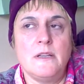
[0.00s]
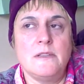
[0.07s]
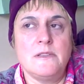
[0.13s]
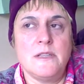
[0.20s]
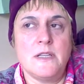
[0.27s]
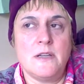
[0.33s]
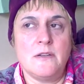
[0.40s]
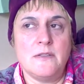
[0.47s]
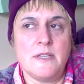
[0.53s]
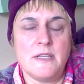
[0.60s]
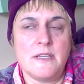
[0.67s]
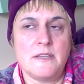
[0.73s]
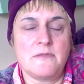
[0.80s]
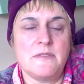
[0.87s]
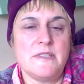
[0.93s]
No, then
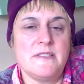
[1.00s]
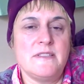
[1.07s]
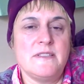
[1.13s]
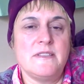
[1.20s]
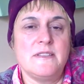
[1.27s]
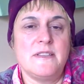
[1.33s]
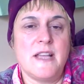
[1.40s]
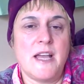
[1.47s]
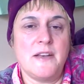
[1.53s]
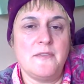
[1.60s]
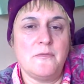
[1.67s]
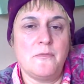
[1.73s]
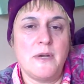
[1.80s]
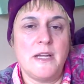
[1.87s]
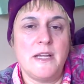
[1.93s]
I reason
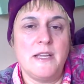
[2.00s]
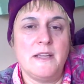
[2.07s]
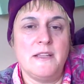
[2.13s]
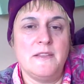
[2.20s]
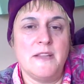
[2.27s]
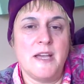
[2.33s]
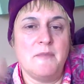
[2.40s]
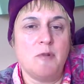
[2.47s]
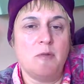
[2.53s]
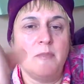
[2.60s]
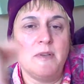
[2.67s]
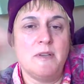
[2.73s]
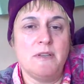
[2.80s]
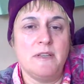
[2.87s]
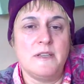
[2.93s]
that way in that
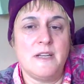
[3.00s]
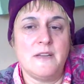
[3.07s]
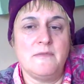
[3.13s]
moment, and